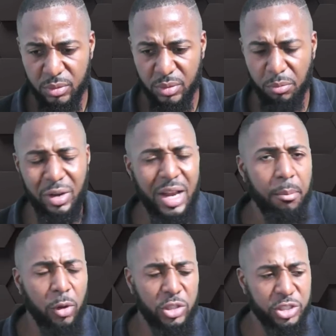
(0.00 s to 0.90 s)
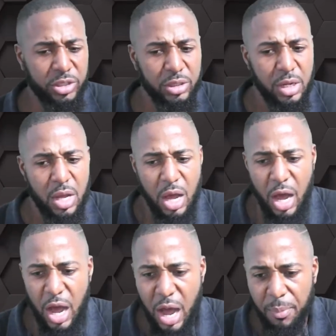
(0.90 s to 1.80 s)

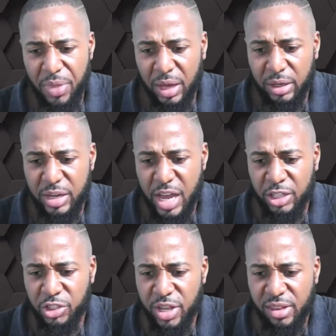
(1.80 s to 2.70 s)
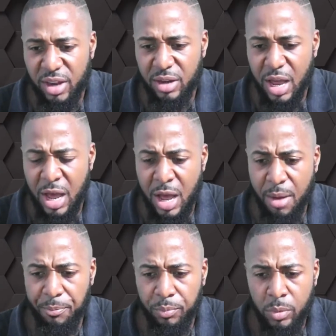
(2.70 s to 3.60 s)
DeAndre said
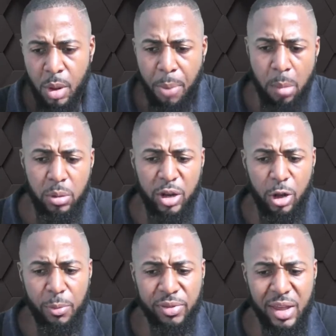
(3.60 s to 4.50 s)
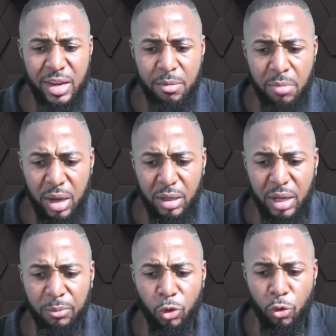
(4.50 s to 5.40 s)
probably the club send him back
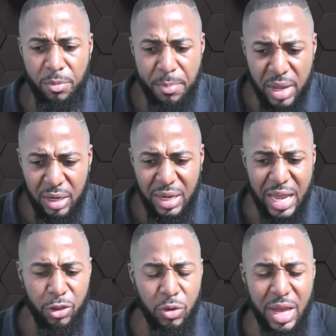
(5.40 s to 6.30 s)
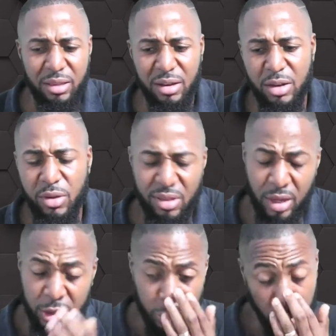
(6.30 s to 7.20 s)
to rebuild like United did with
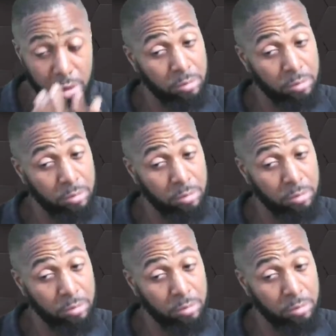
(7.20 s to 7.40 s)
Sancho.